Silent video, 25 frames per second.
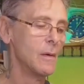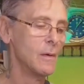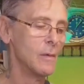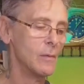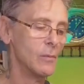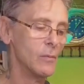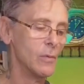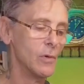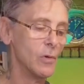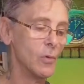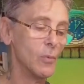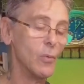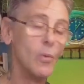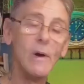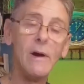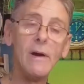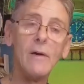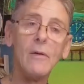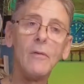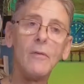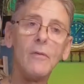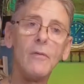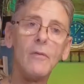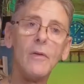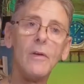with the
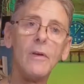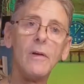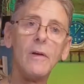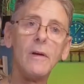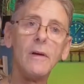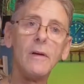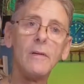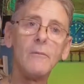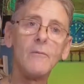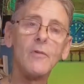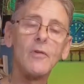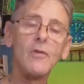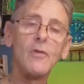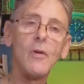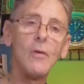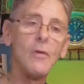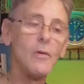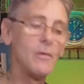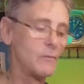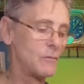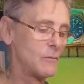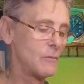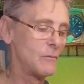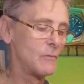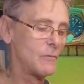wheel for the
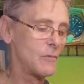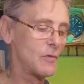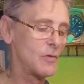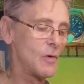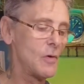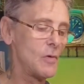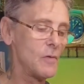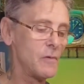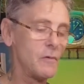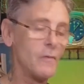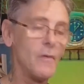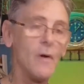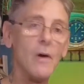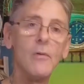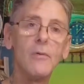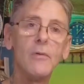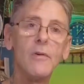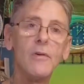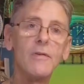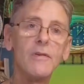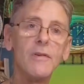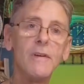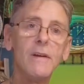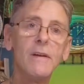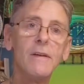side
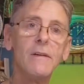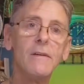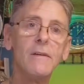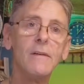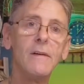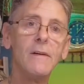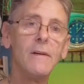focusing.